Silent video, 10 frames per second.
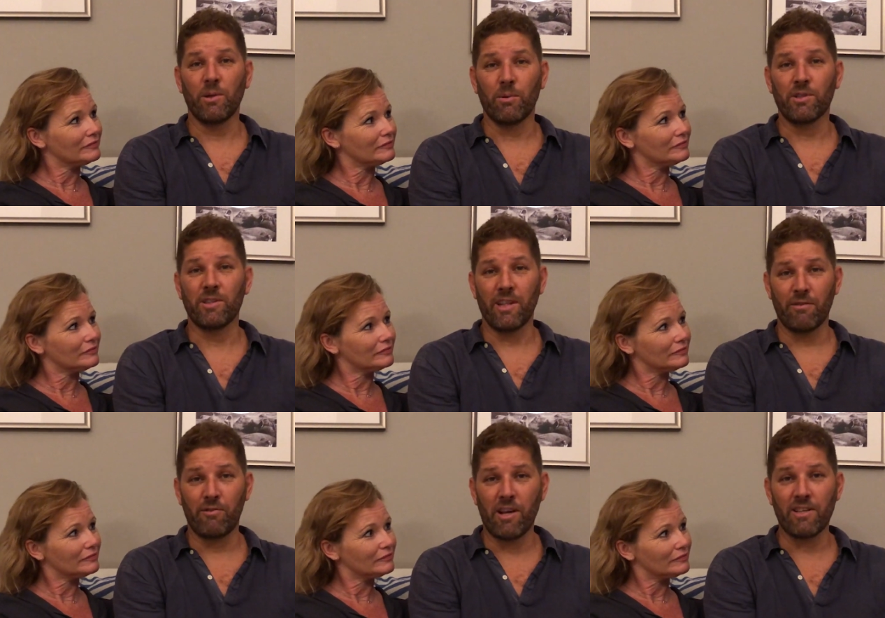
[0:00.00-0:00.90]
Speaker 1: really want to see their
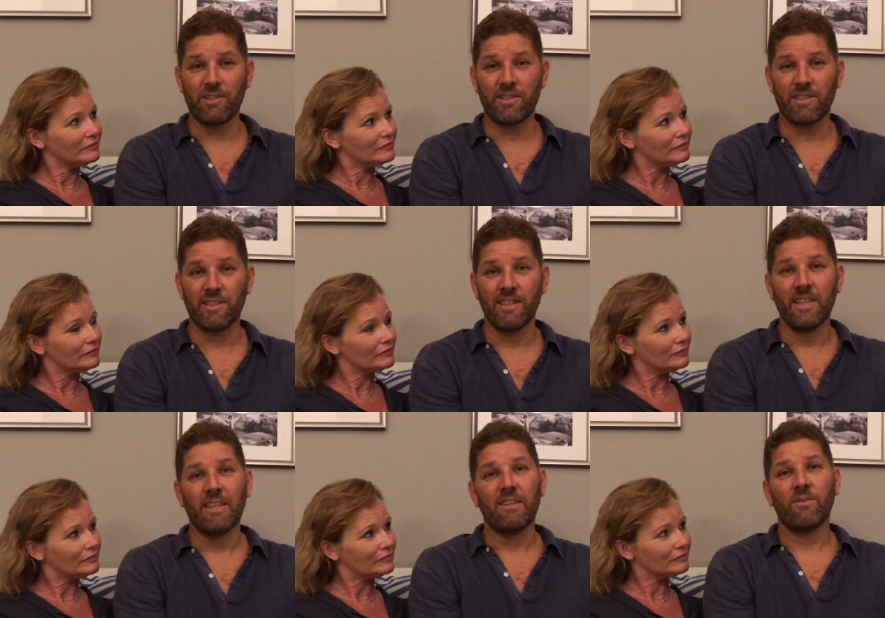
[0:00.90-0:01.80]
friends.
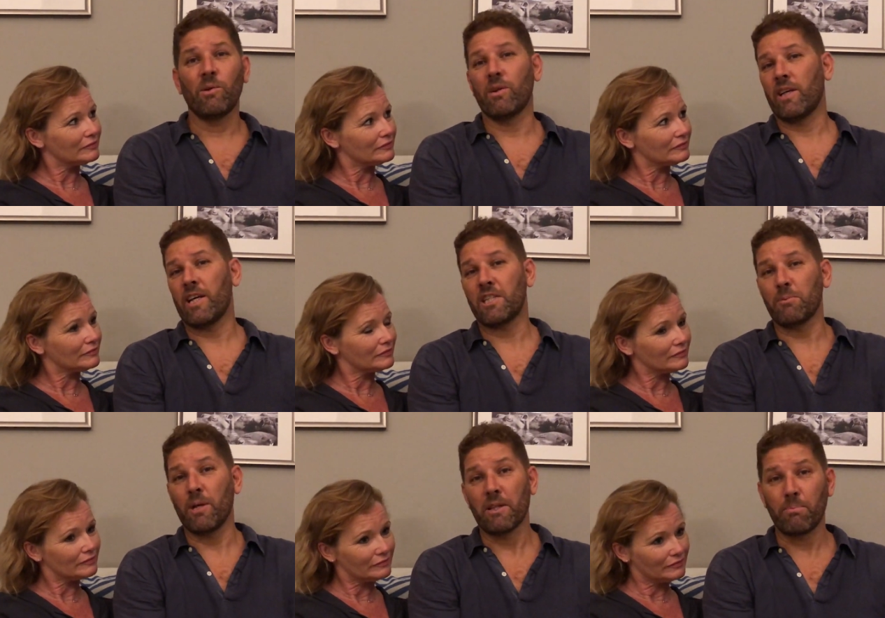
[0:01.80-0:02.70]
We want to catch
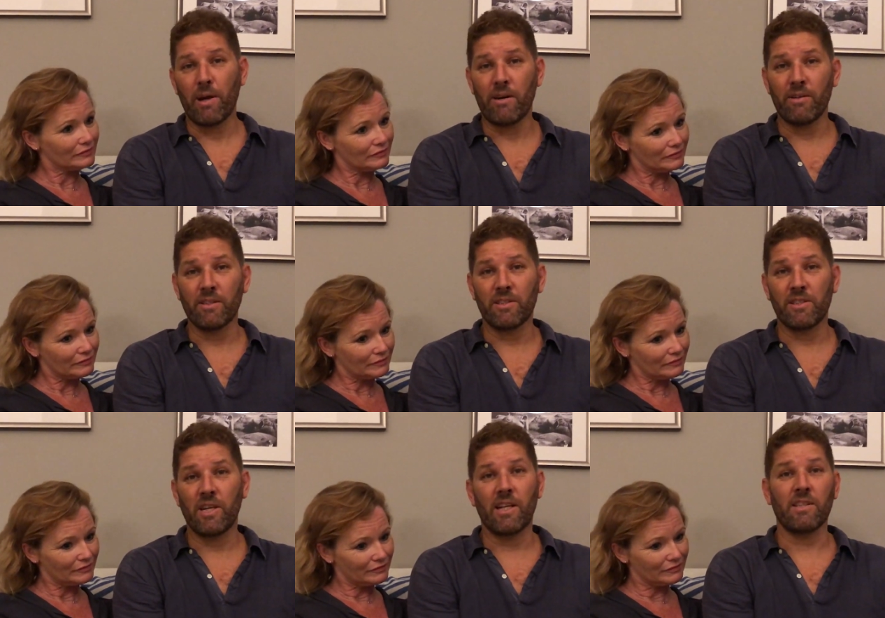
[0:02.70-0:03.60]
up with other parents,
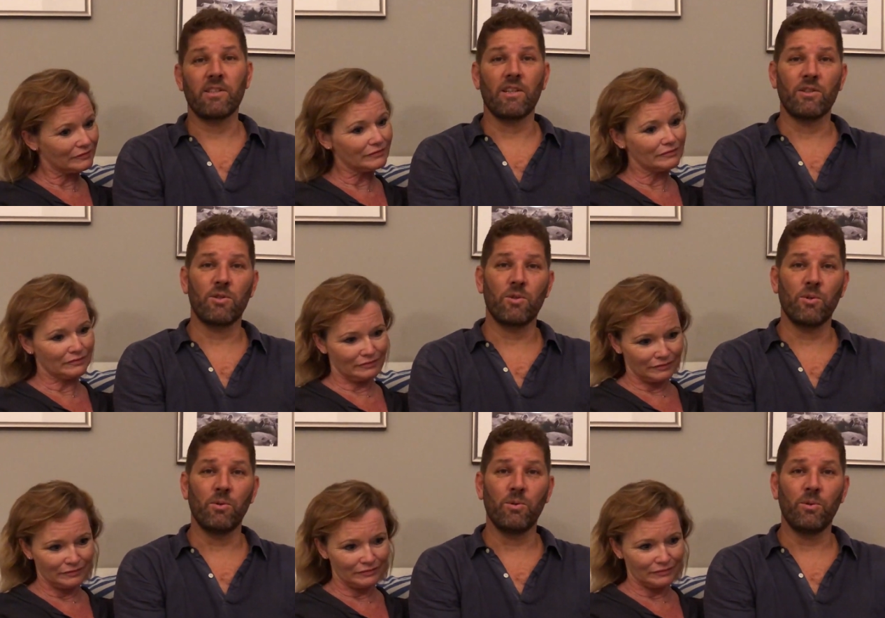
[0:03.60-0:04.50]
chat outside
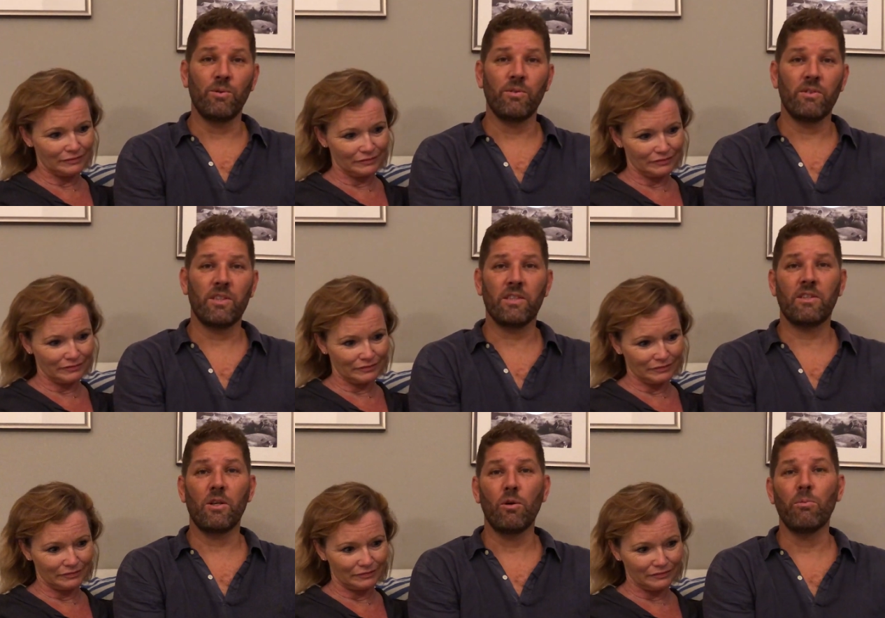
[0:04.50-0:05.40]
school,
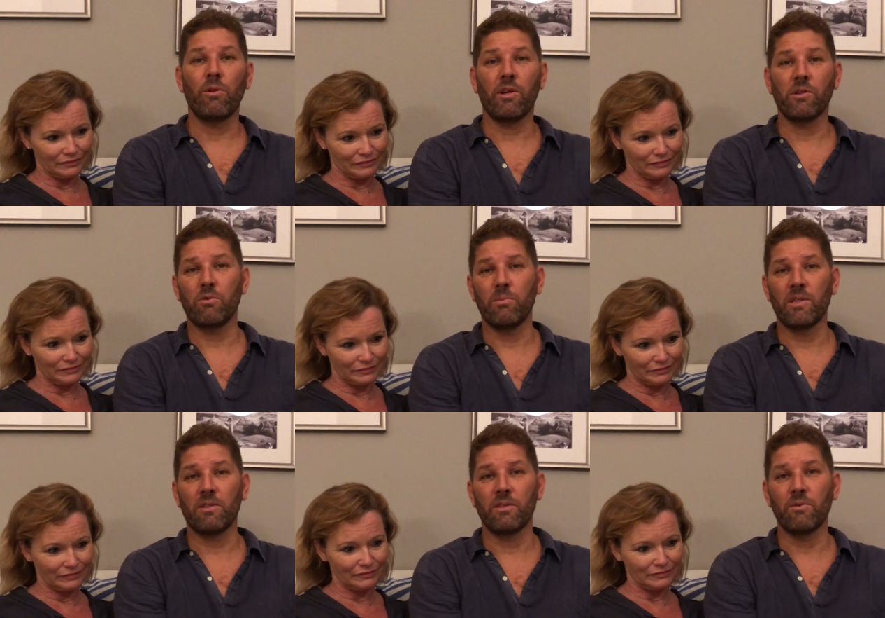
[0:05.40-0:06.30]
just the normal things we
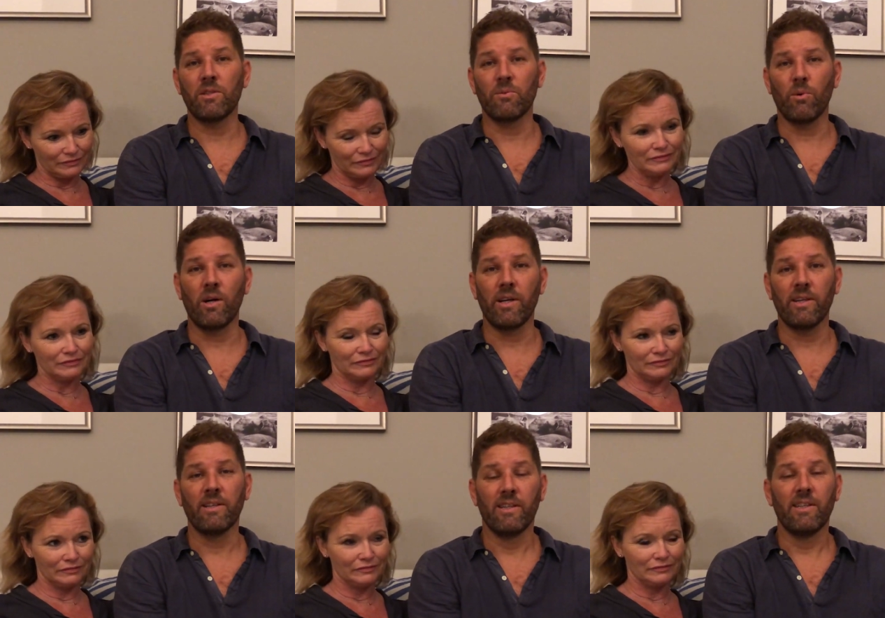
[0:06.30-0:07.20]
miss and the reason why
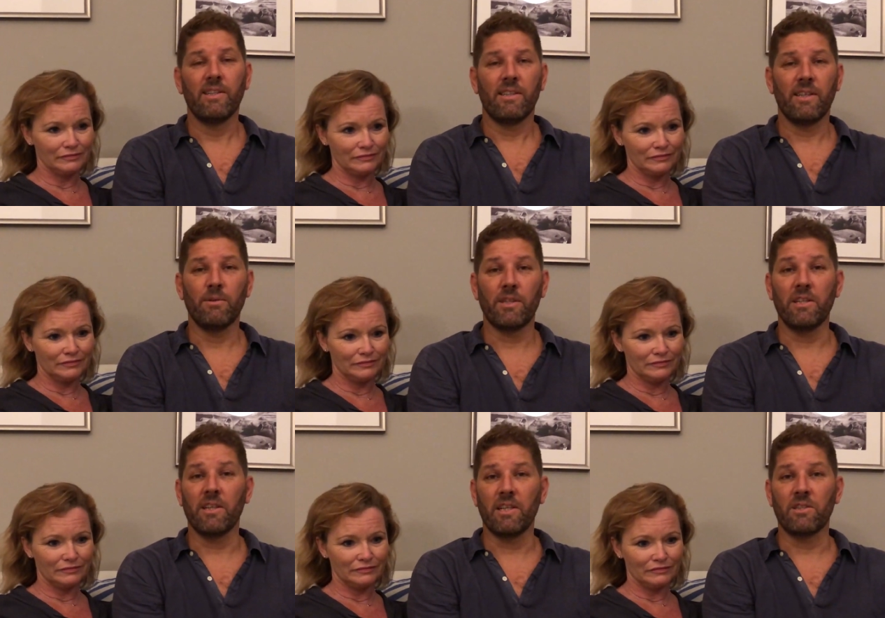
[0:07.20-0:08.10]
you
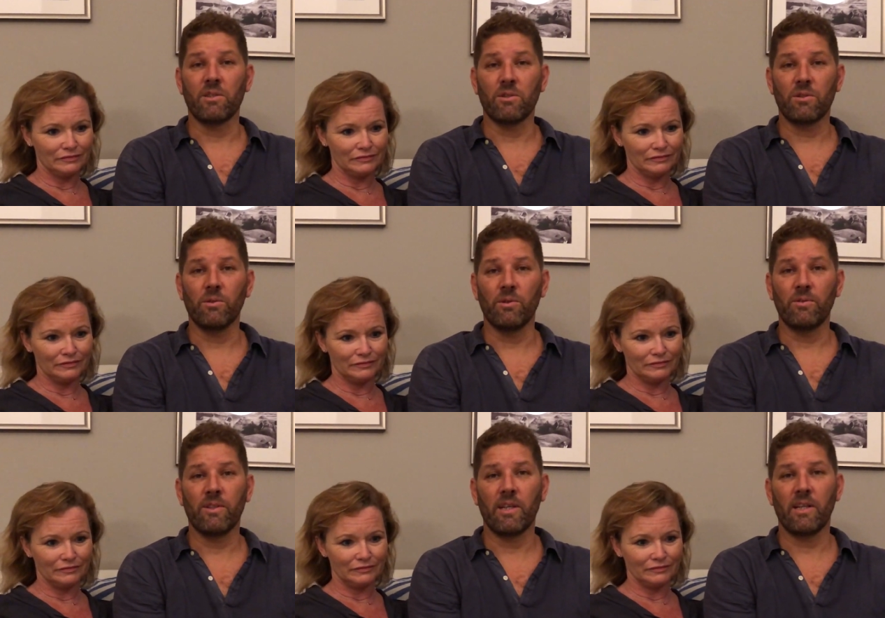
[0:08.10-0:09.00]
send your kids to school.
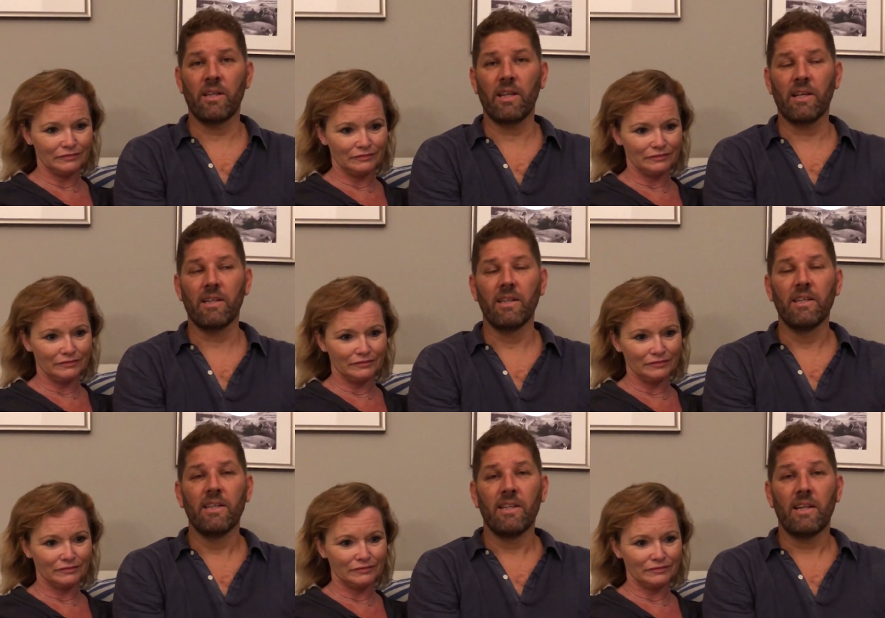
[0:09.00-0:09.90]
And I think
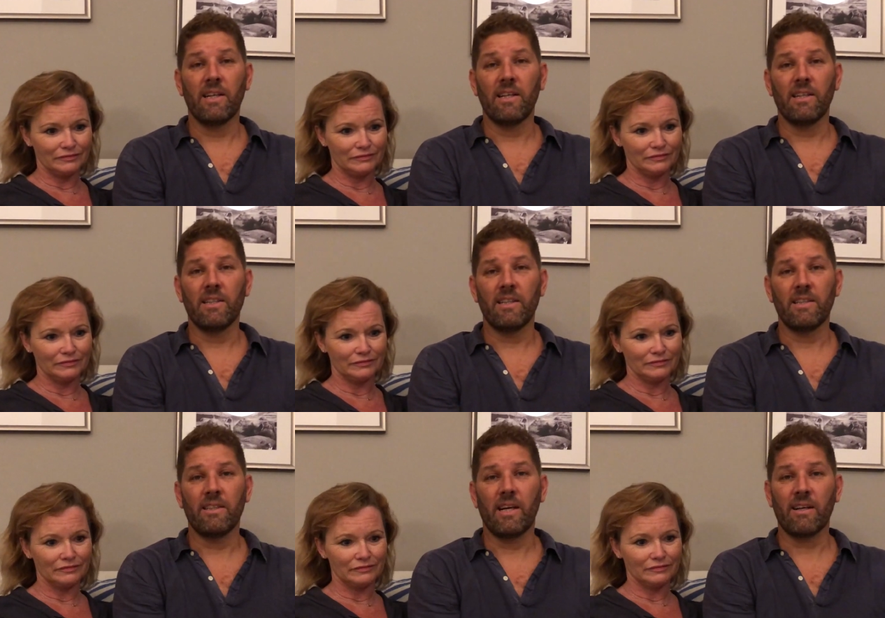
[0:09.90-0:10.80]
uh,
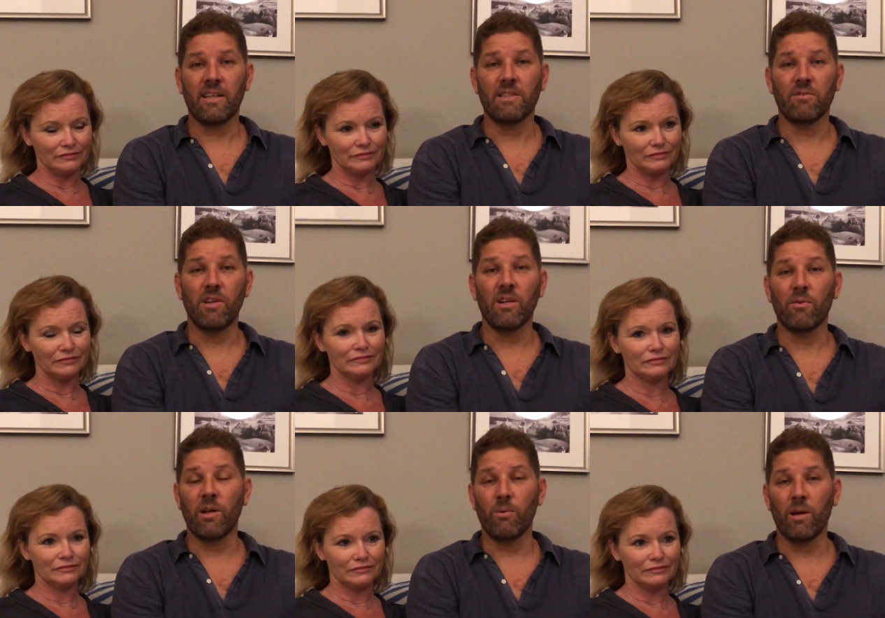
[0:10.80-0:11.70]
our kids have
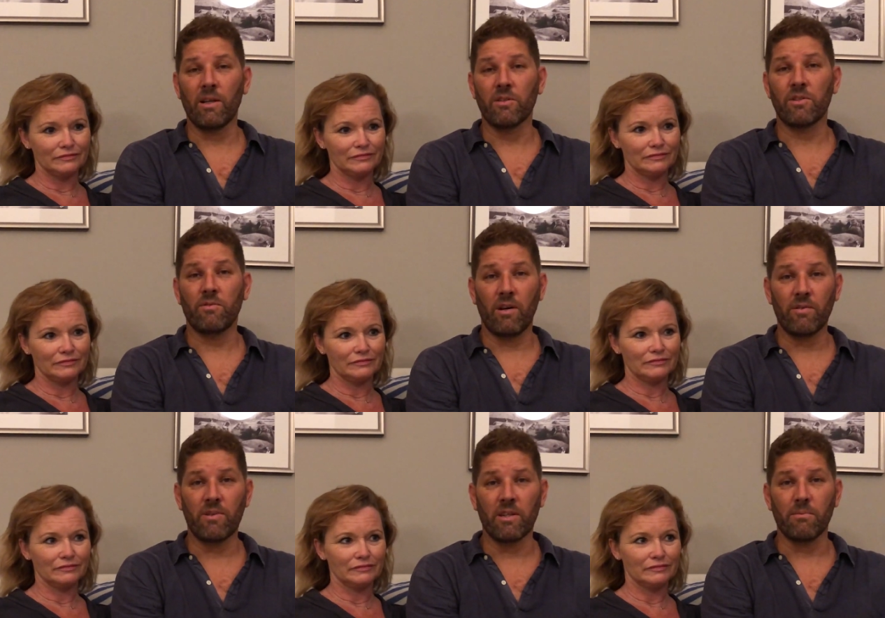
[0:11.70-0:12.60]
done really well and
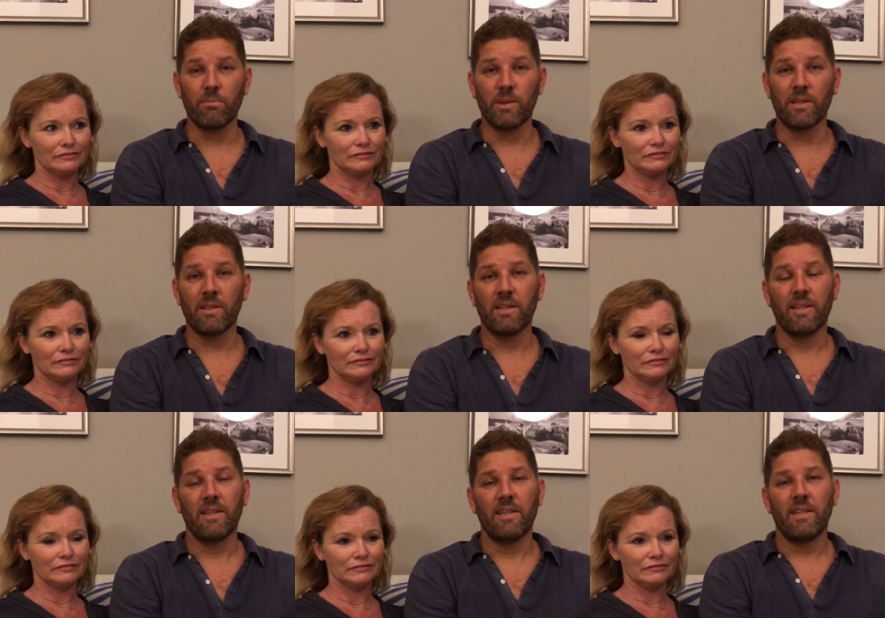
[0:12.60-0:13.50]
survived it, but
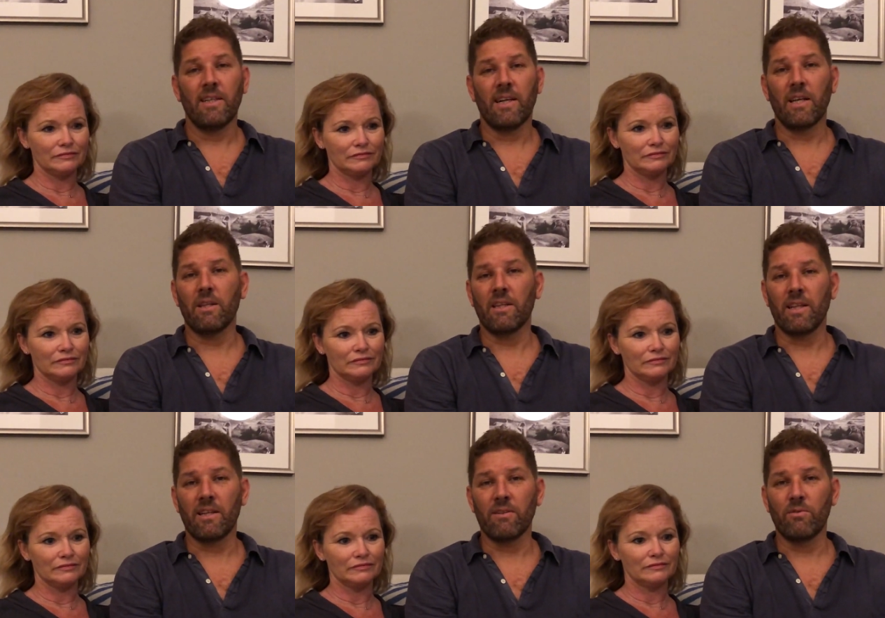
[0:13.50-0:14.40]
I don't think
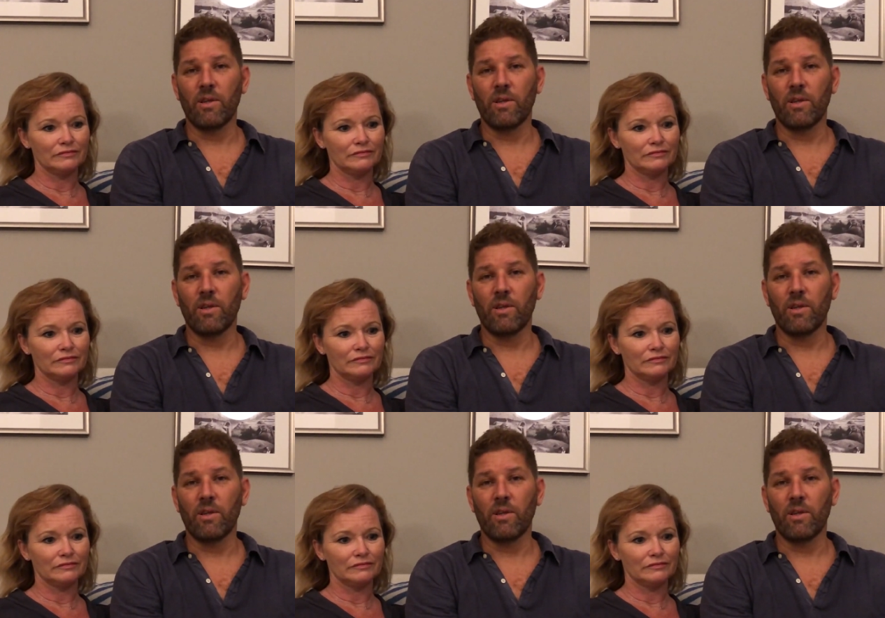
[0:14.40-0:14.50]
they could